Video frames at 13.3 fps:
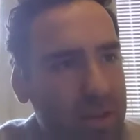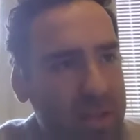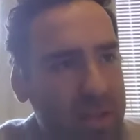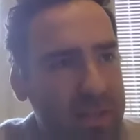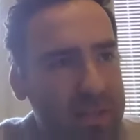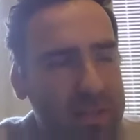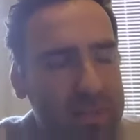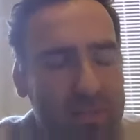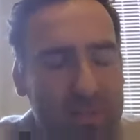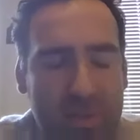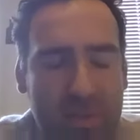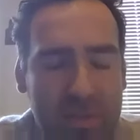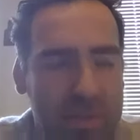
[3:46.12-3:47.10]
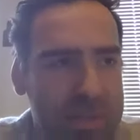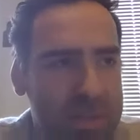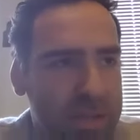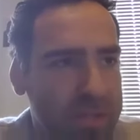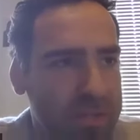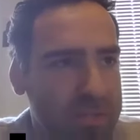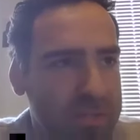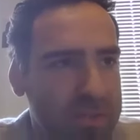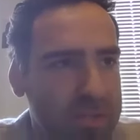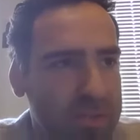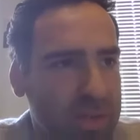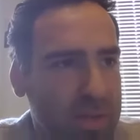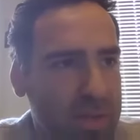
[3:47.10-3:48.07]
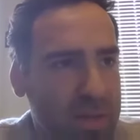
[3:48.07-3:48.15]
I guess, the
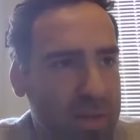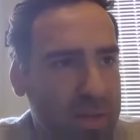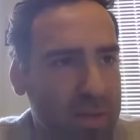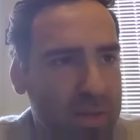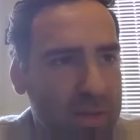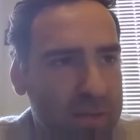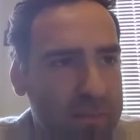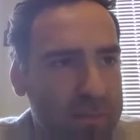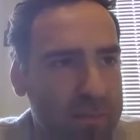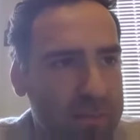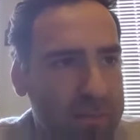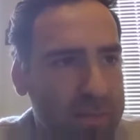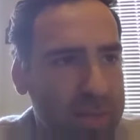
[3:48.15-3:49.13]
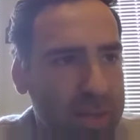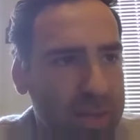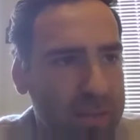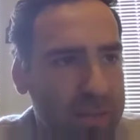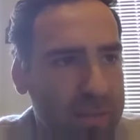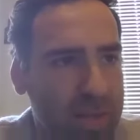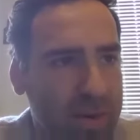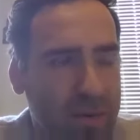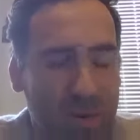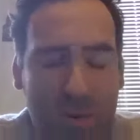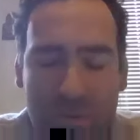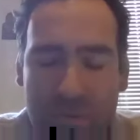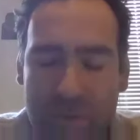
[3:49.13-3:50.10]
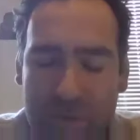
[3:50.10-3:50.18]
devastations in the current
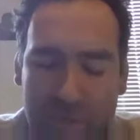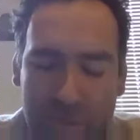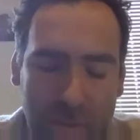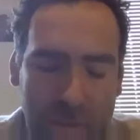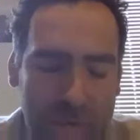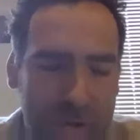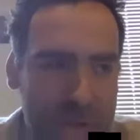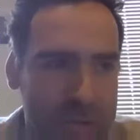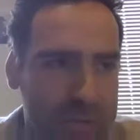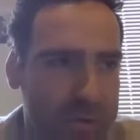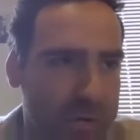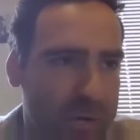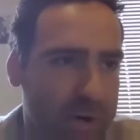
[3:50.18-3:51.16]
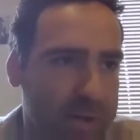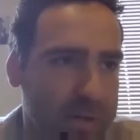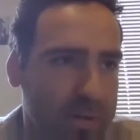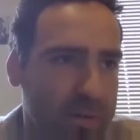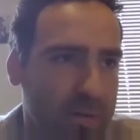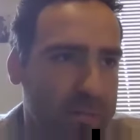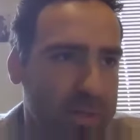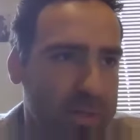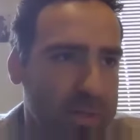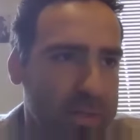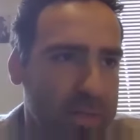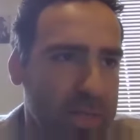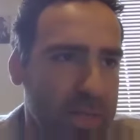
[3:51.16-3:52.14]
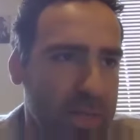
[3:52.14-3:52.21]
conflict between Russia and Ukraine in the Donbas.
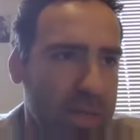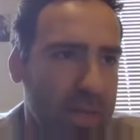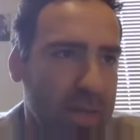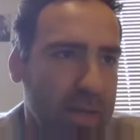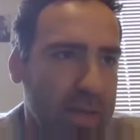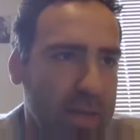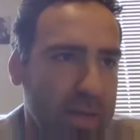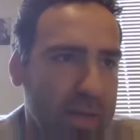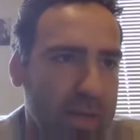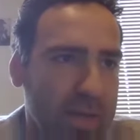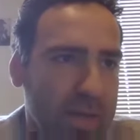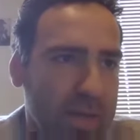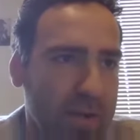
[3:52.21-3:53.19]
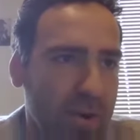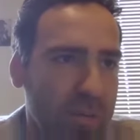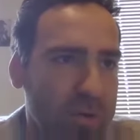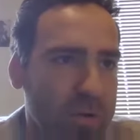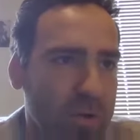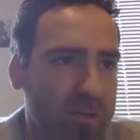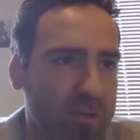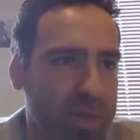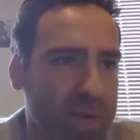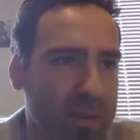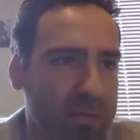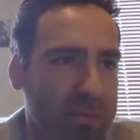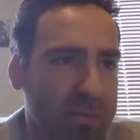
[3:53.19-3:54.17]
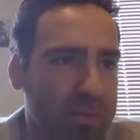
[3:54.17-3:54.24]
And I would not have been
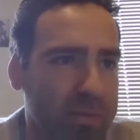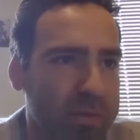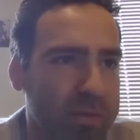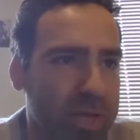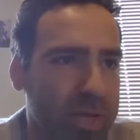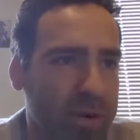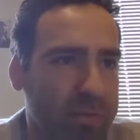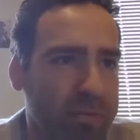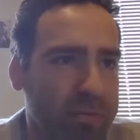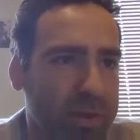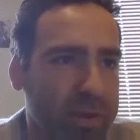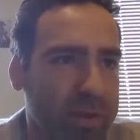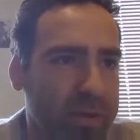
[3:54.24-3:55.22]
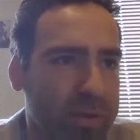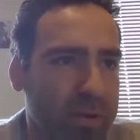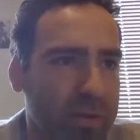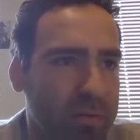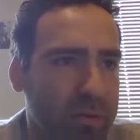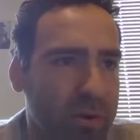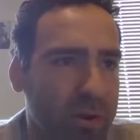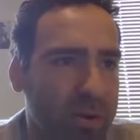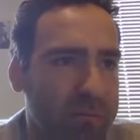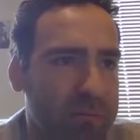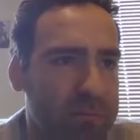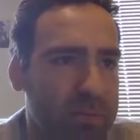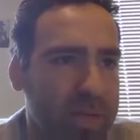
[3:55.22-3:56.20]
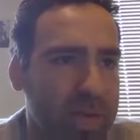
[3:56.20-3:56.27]
able to do that, I think. I would not have
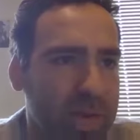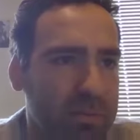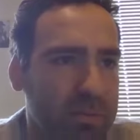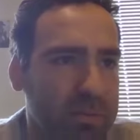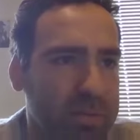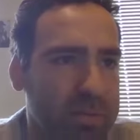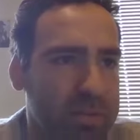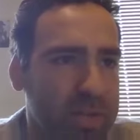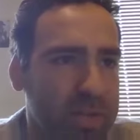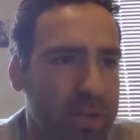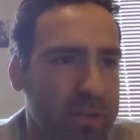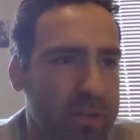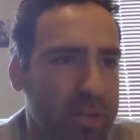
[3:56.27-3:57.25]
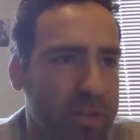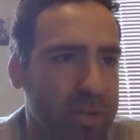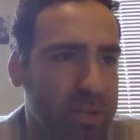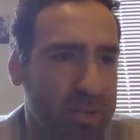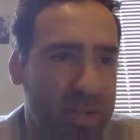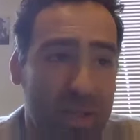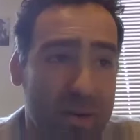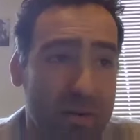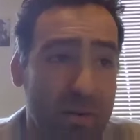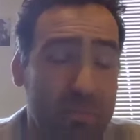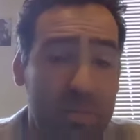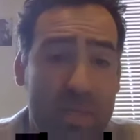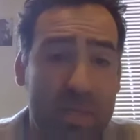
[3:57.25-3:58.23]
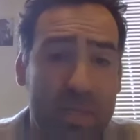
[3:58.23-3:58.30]
been able to see those connections had I
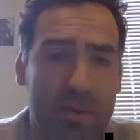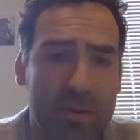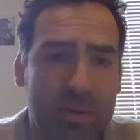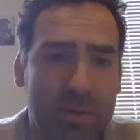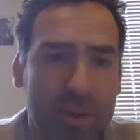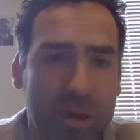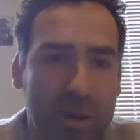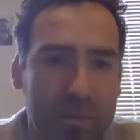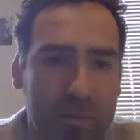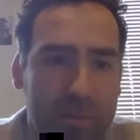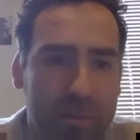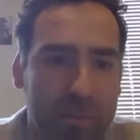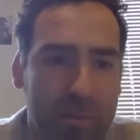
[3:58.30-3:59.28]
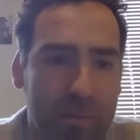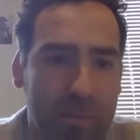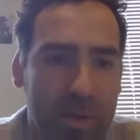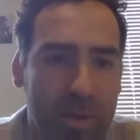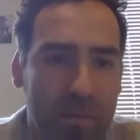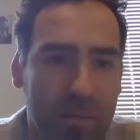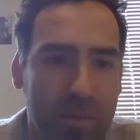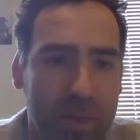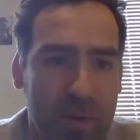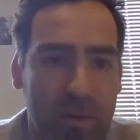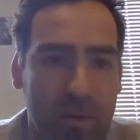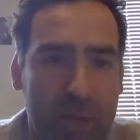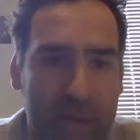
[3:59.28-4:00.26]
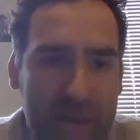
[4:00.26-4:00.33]
not been there at the time when they
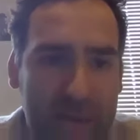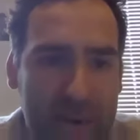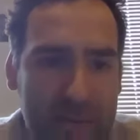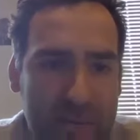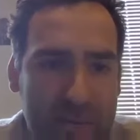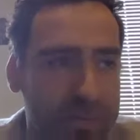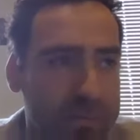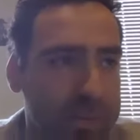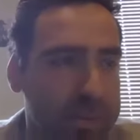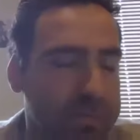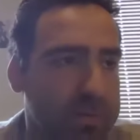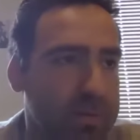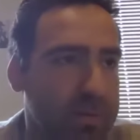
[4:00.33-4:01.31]
were playing out front of me.